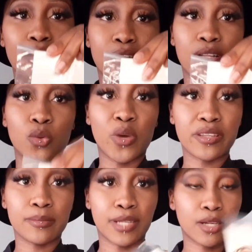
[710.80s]
I'll
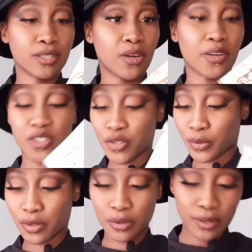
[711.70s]
wear them now and show
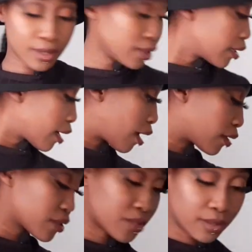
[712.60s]
you. I
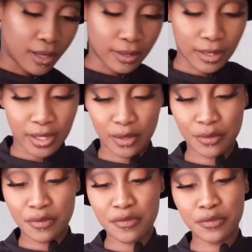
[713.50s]
also got like a
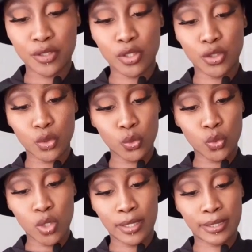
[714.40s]

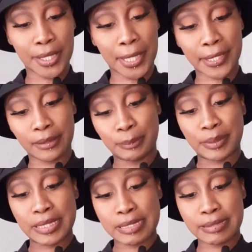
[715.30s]
few neck
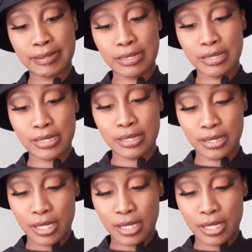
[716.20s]
pieces.